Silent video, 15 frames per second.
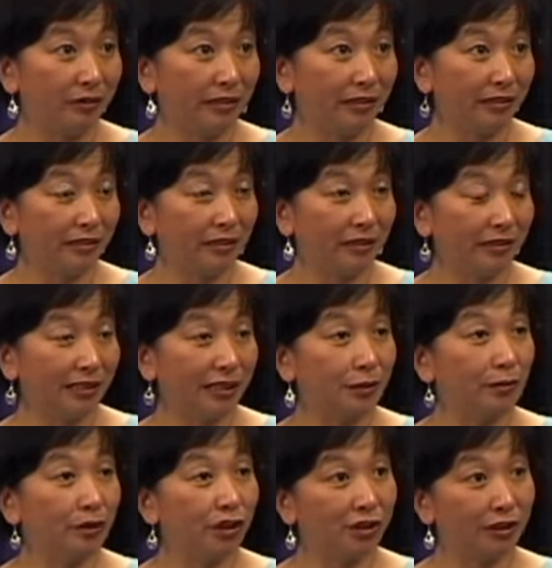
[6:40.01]
And that's
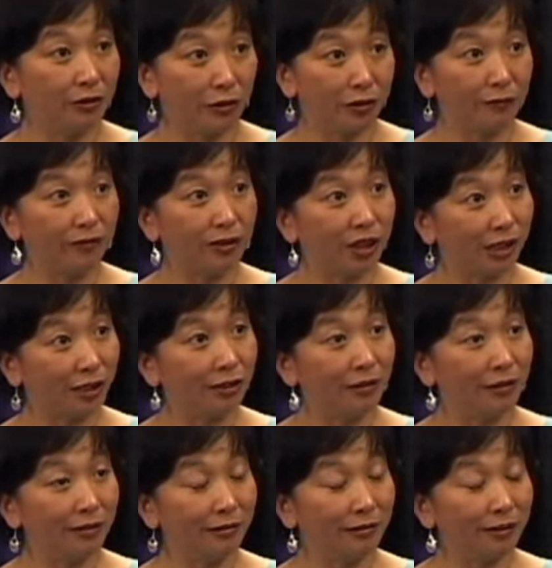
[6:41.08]
when she got in, chat,
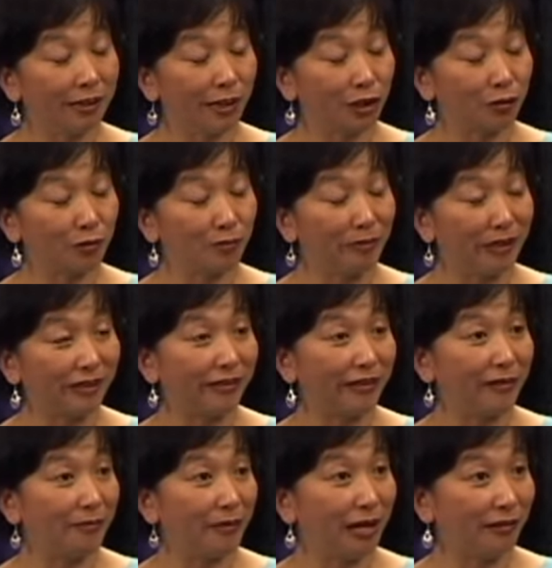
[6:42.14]
in touch with
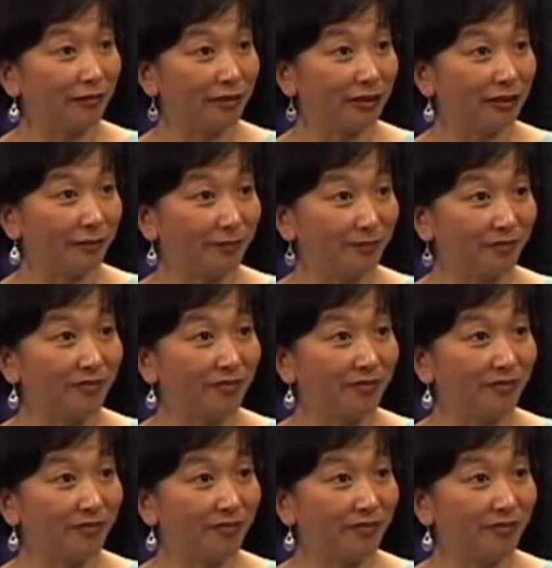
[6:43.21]
Bethlehem House, and